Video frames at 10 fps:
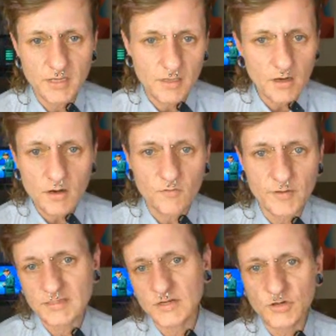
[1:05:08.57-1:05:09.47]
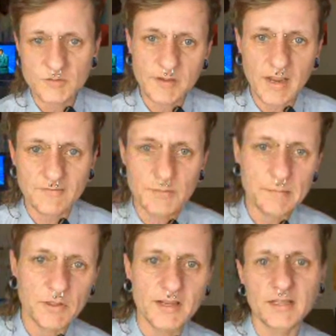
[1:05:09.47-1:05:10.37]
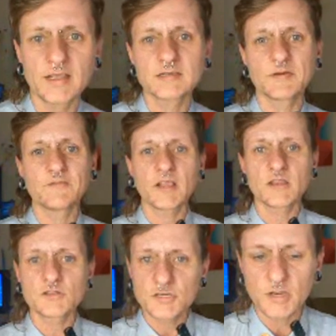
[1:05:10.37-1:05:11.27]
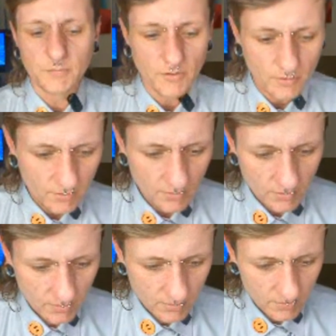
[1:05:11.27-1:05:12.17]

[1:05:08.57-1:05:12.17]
They're being taken care of because I trust my government blindly because I'm a fucking sheep.